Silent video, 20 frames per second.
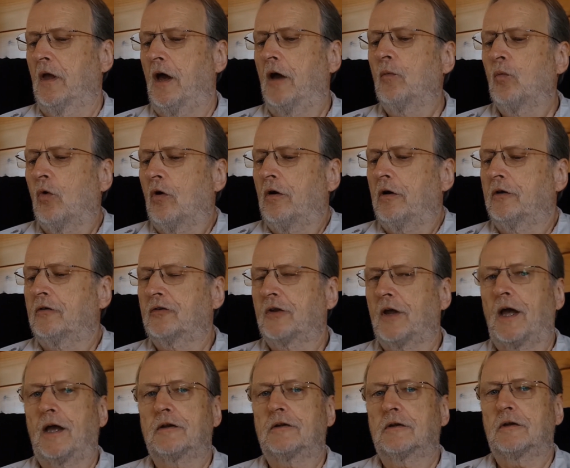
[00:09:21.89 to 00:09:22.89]
And why is
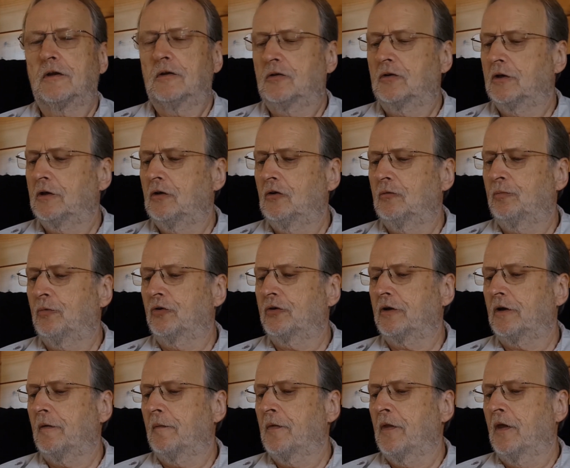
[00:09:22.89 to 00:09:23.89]
that? Continues
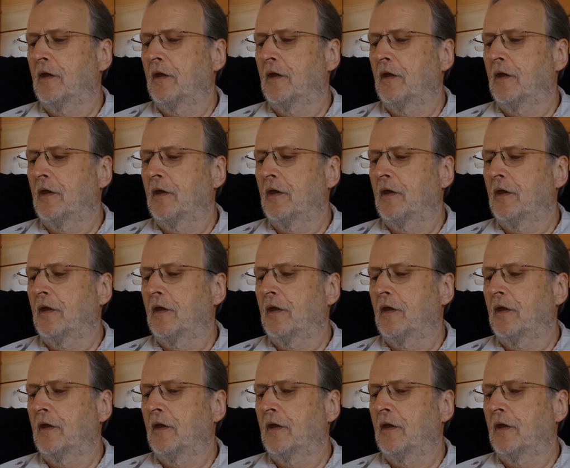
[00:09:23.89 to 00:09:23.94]
Buddha.